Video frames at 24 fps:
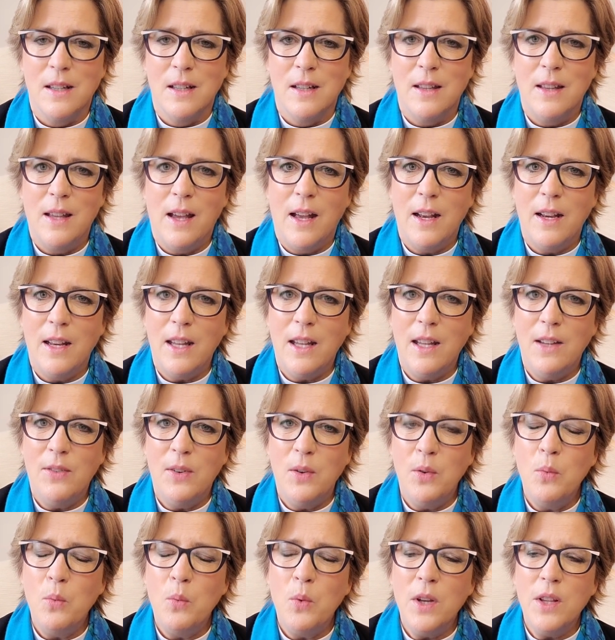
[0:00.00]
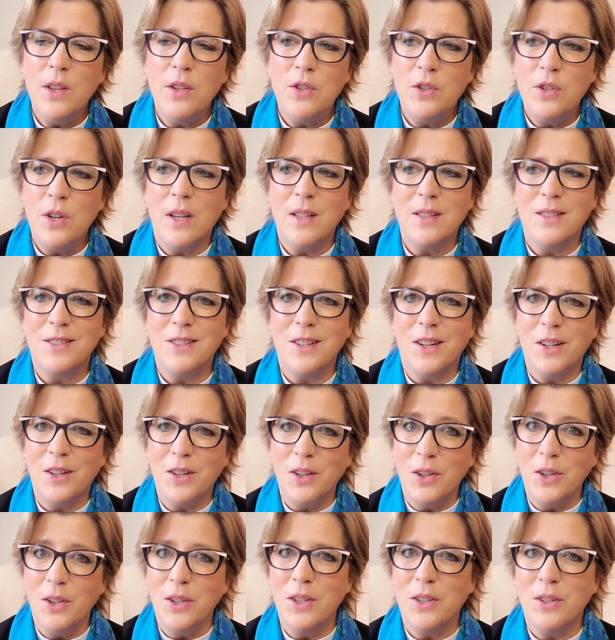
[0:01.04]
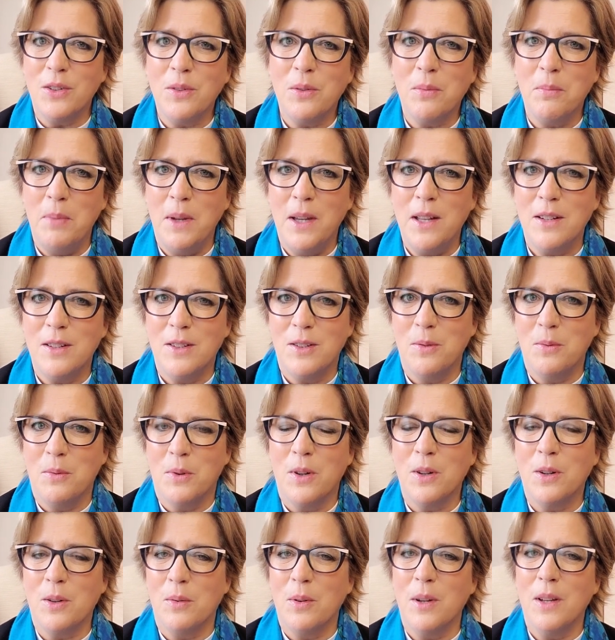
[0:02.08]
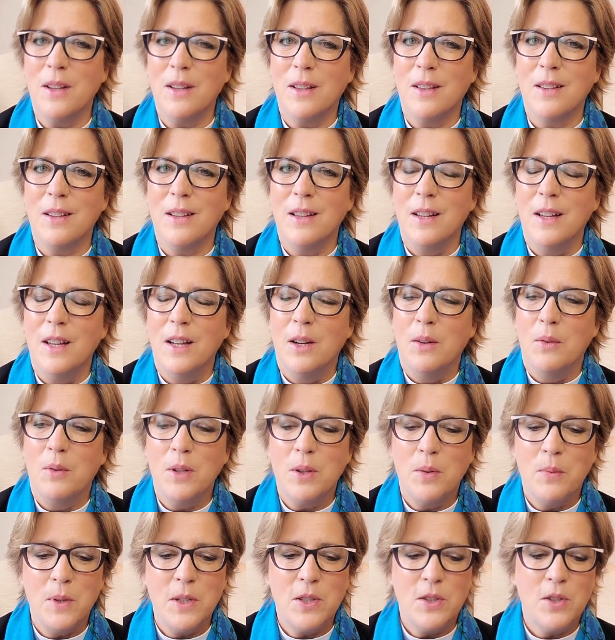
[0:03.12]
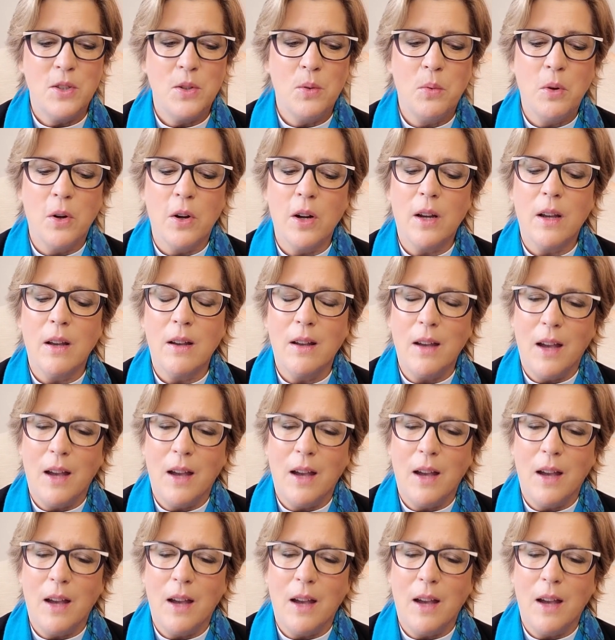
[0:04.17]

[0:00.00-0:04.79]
that even with just a little bit to work with which to work,